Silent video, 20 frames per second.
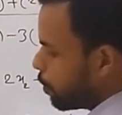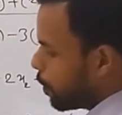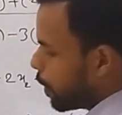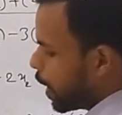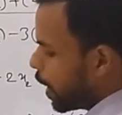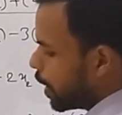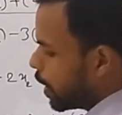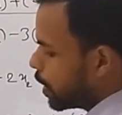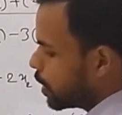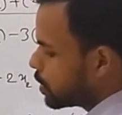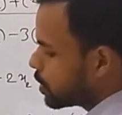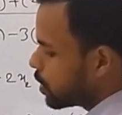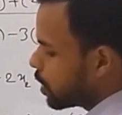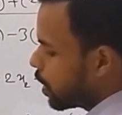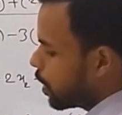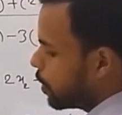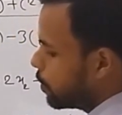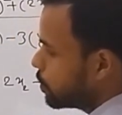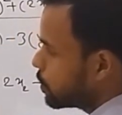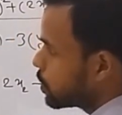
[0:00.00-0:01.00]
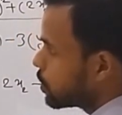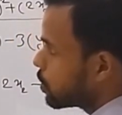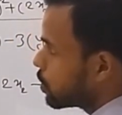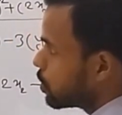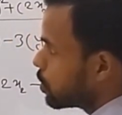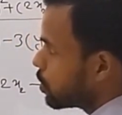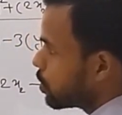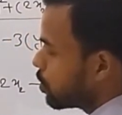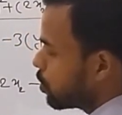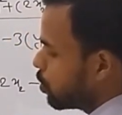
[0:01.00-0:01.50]
minus times
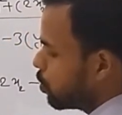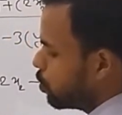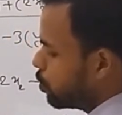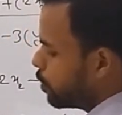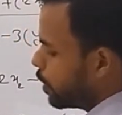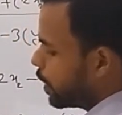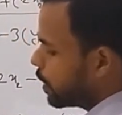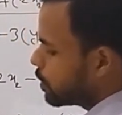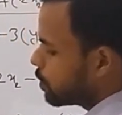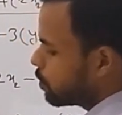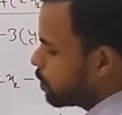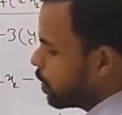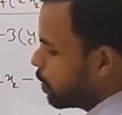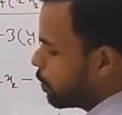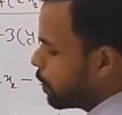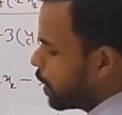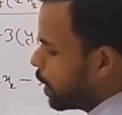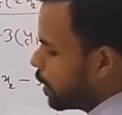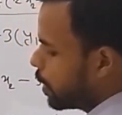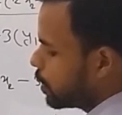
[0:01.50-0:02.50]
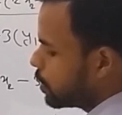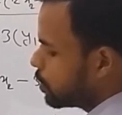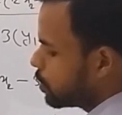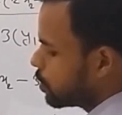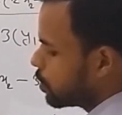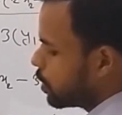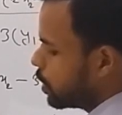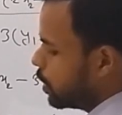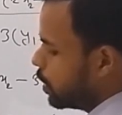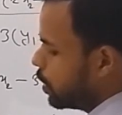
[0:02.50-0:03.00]
2x1 minus
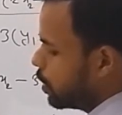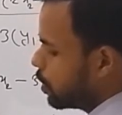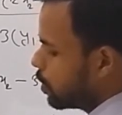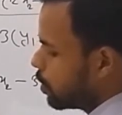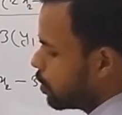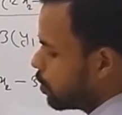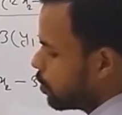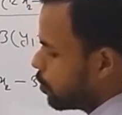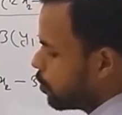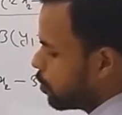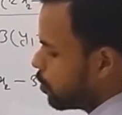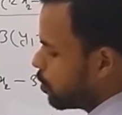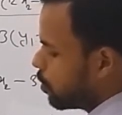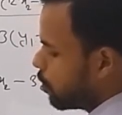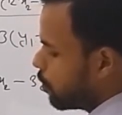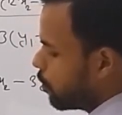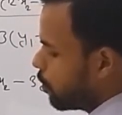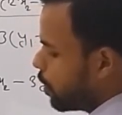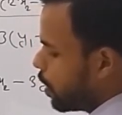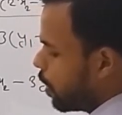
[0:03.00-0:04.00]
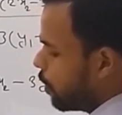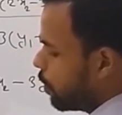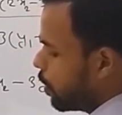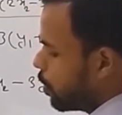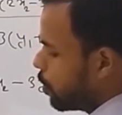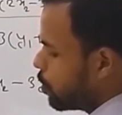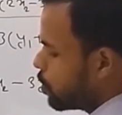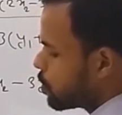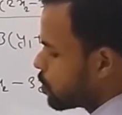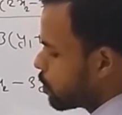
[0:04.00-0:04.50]

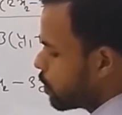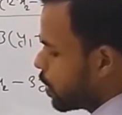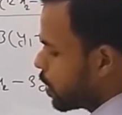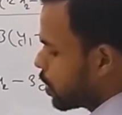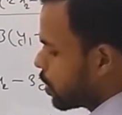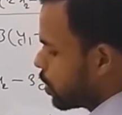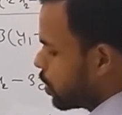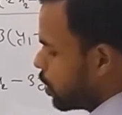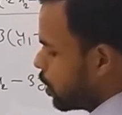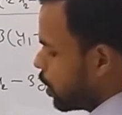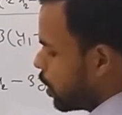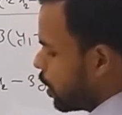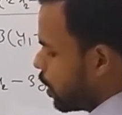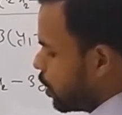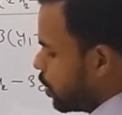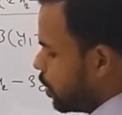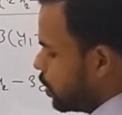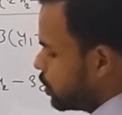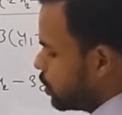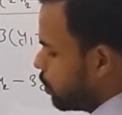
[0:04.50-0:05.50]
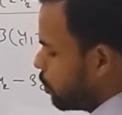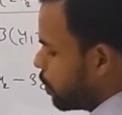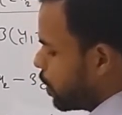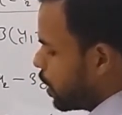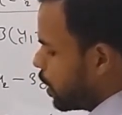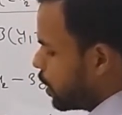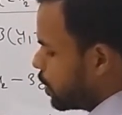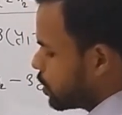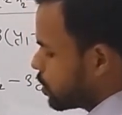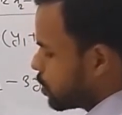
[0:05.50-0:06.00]
3y1 whole square, and this
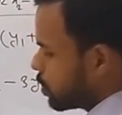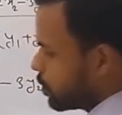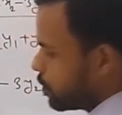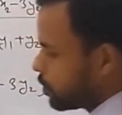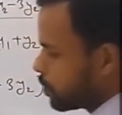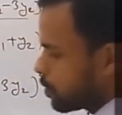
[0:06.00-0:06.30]
implies